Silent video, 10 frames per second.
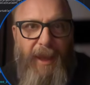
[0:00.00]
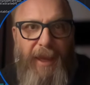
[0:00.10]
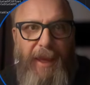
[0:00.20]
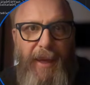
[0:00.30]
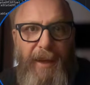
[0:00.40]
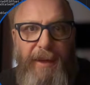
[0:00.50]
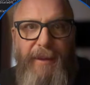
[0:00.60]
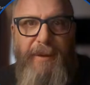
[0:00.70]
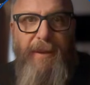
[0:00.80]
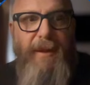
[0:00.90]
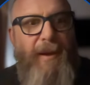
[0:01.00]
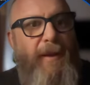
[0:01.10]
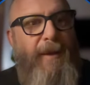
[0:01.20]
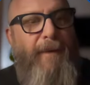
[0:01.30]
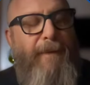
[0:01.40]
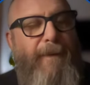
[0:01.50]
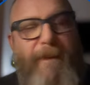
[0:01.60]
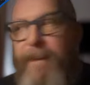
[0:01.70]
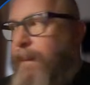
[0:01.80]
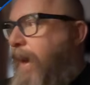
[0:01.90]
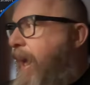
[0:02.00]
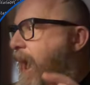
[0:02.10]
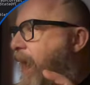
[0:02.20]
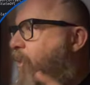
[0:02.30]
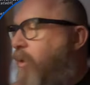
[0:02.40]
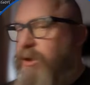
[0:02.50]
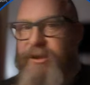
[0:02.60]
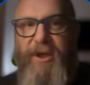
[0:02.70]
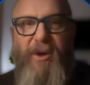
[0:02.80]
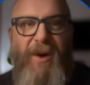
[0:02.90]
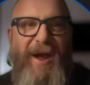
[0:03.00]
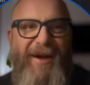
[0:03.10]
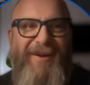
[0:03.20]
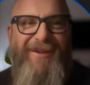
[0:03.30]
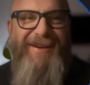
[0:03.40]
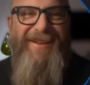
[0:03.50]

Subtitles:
And I will show how